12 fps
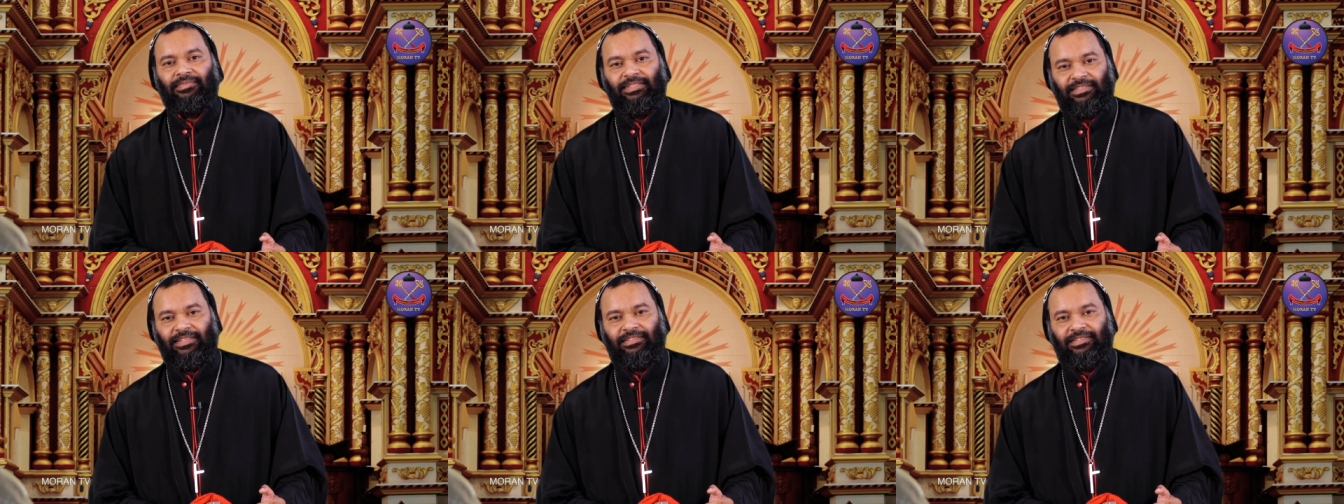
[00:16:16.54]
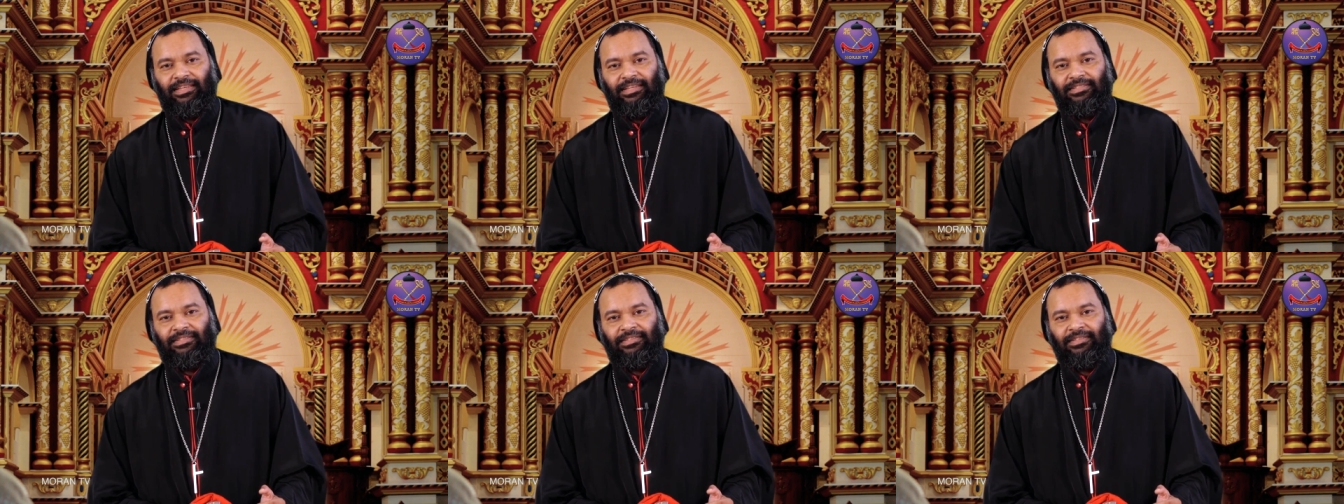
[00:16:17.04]
Jesus
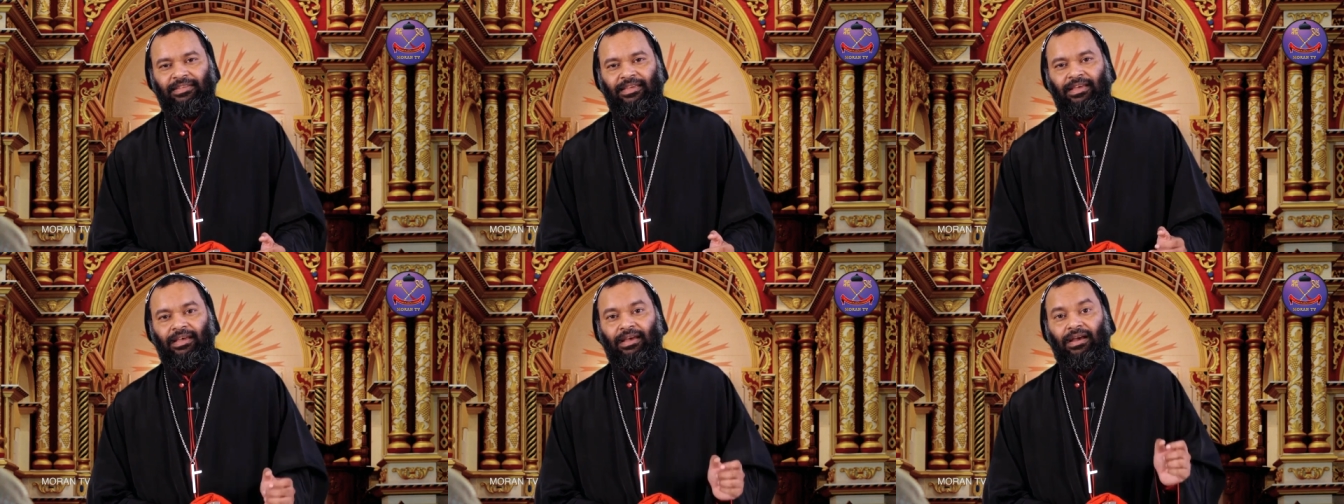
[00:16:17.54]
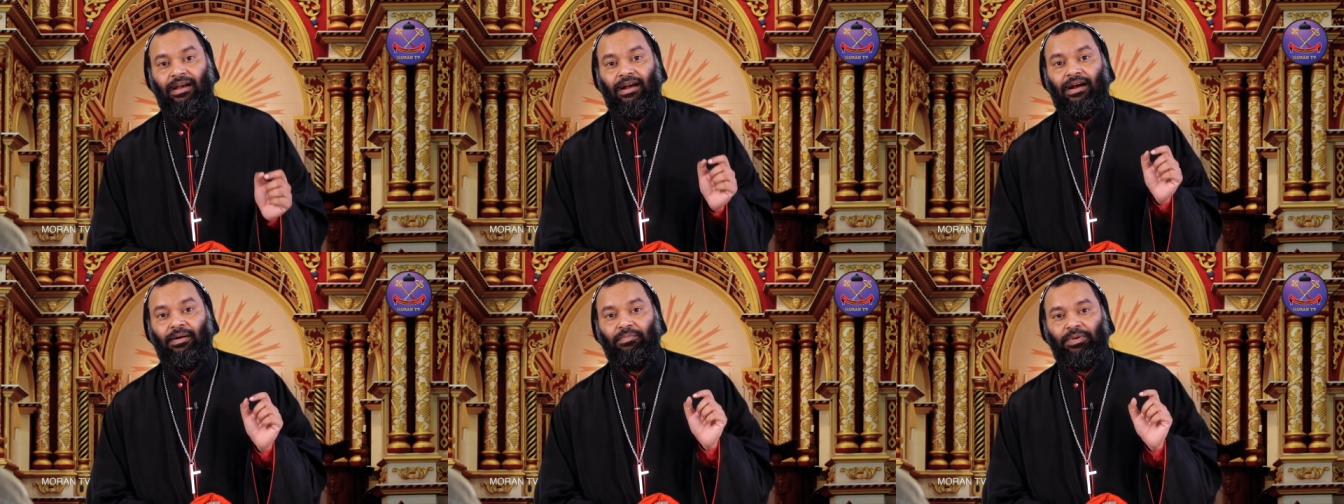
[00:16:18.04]
says,
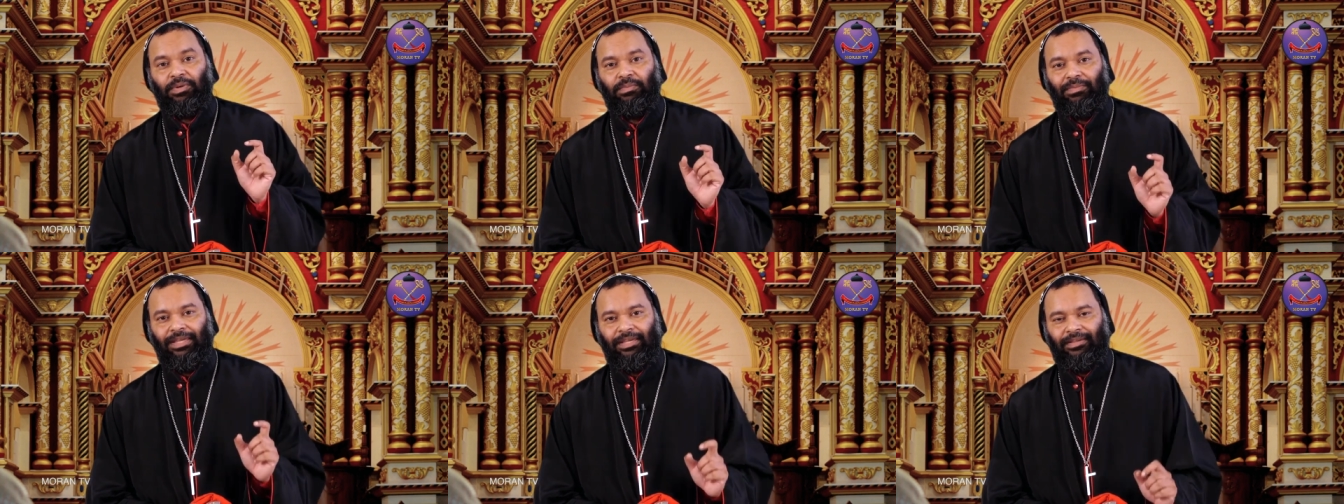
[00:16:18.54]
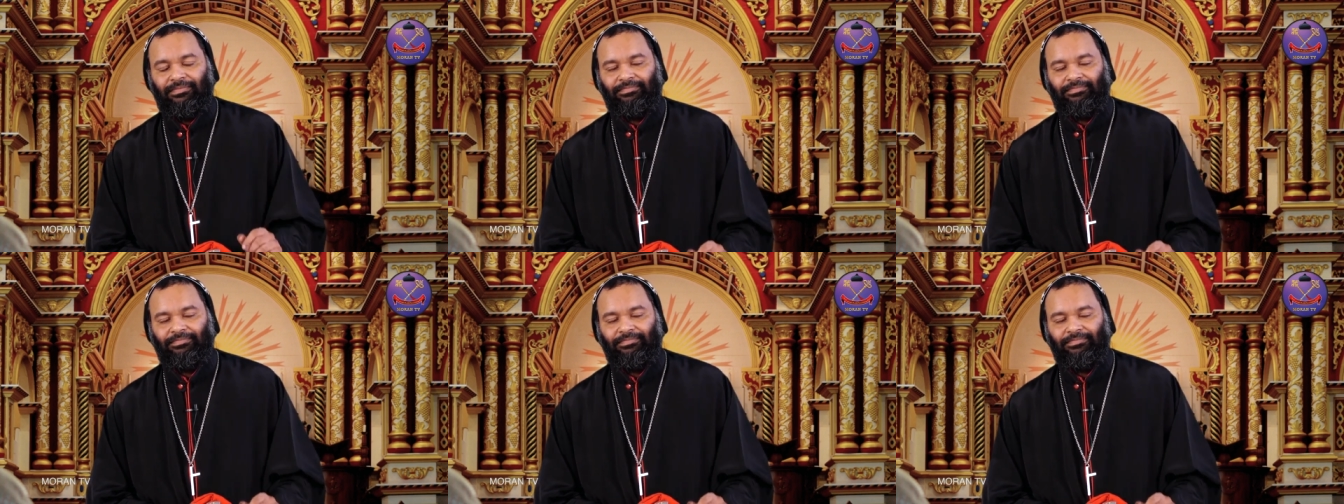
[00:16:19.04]
come to me.